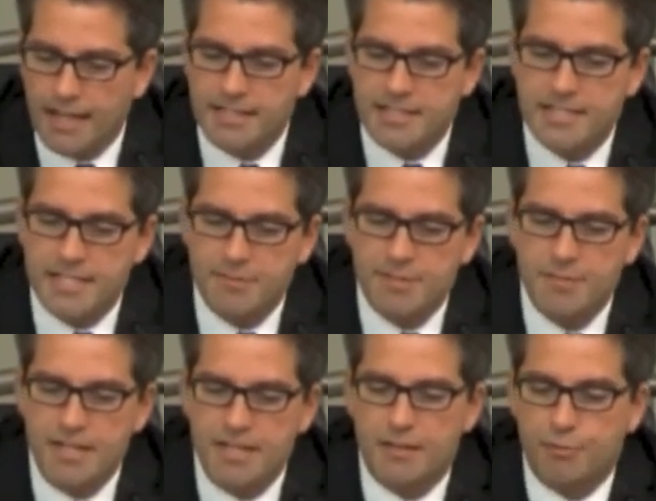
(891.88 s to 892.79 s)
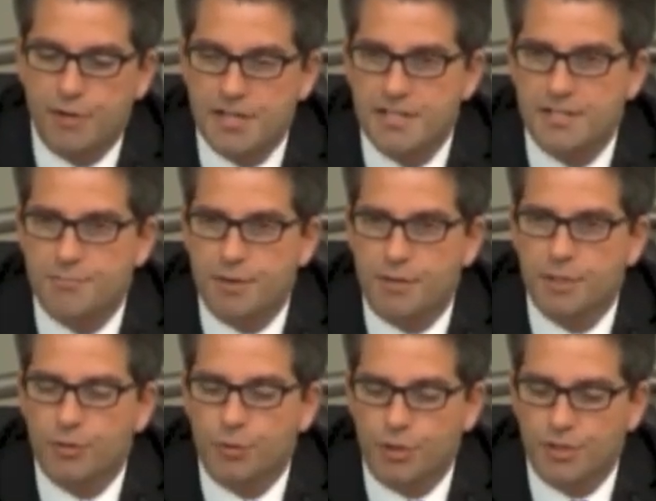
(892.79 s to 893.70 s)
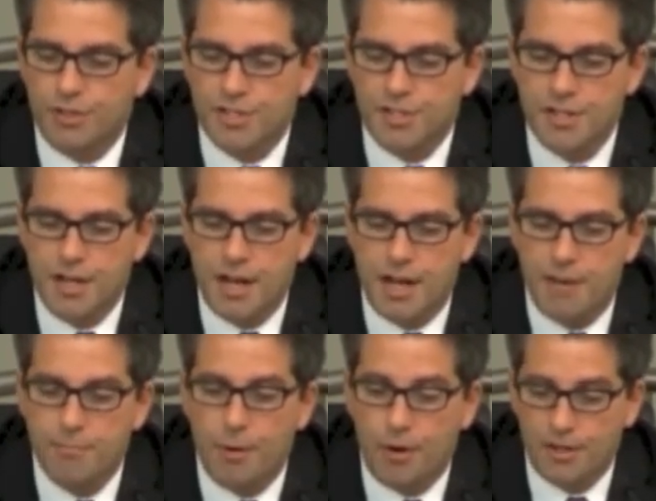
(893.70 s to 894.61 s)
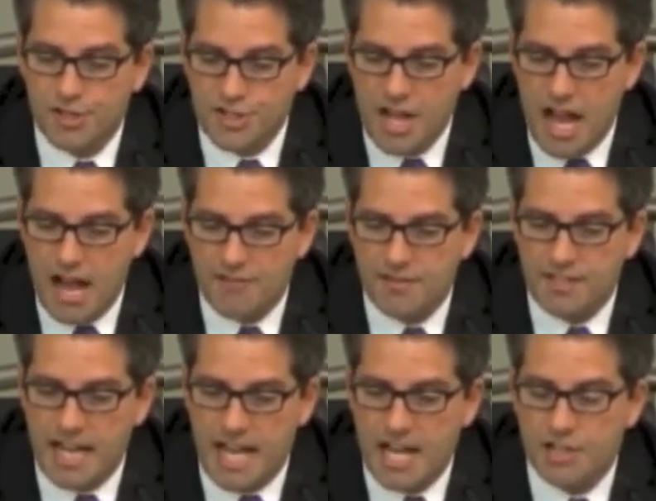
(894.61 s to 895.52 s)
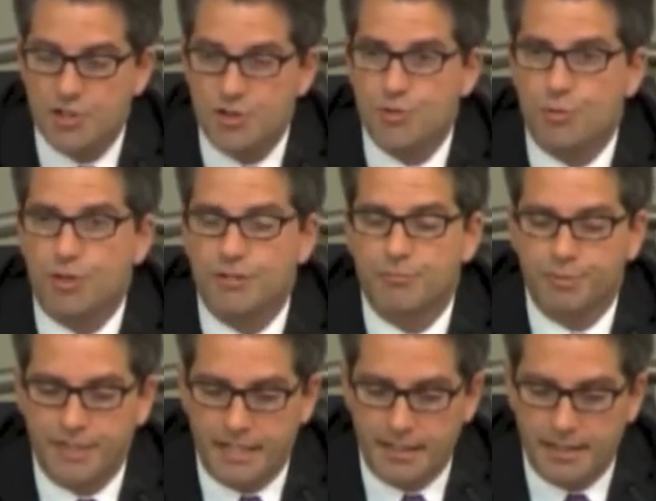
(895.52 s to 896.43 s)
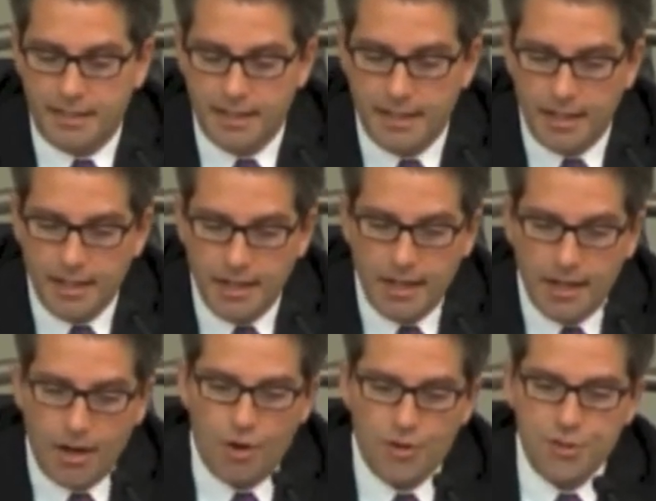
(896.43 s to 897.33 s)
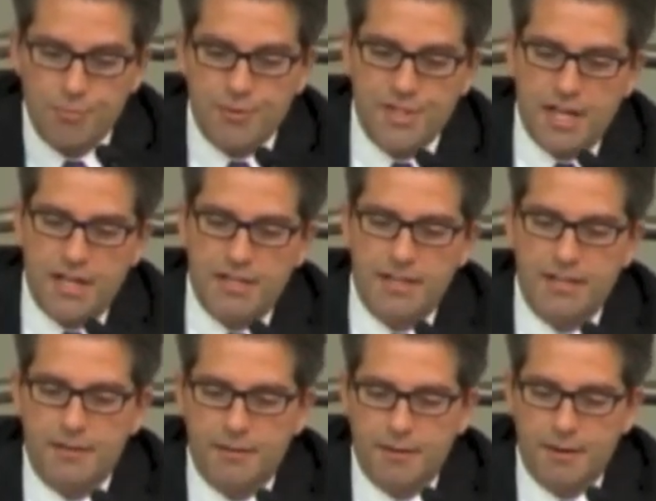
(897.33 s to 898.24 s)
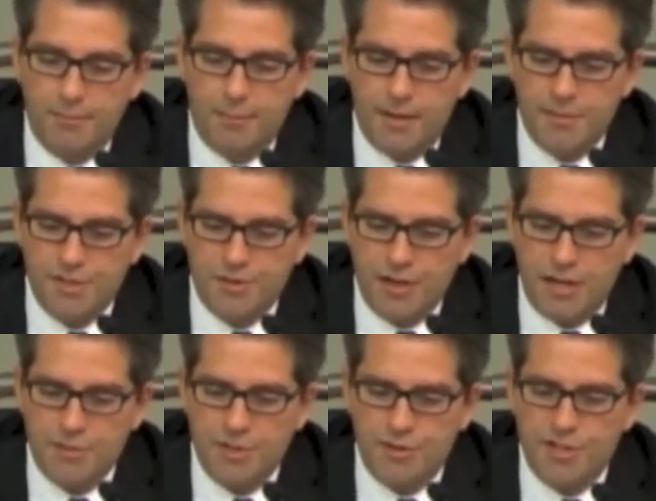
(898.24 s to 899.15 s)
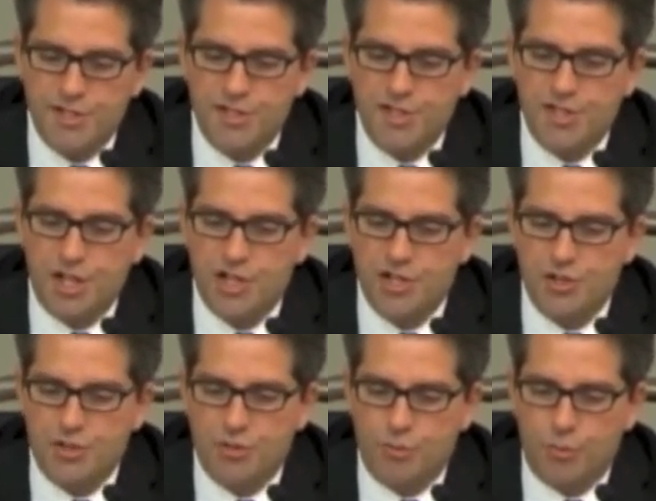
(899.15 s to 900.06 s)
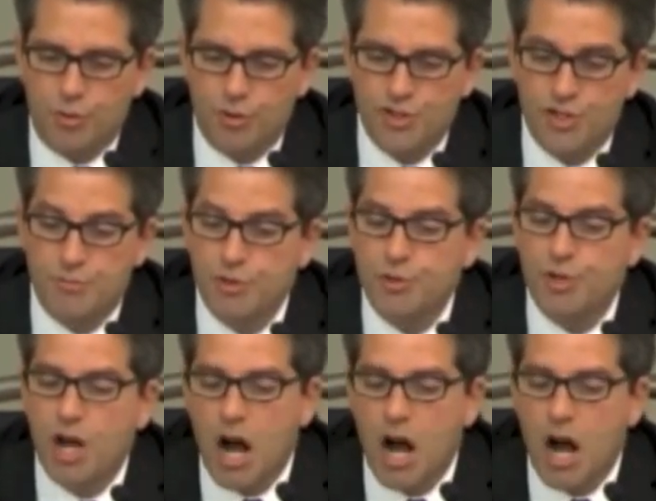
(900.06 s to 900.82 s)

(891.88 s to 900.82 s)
and it seemed to me in the presence of Public Works and Park staff that the answers were complete. Also presented by Mr. Ames during this discussion were some new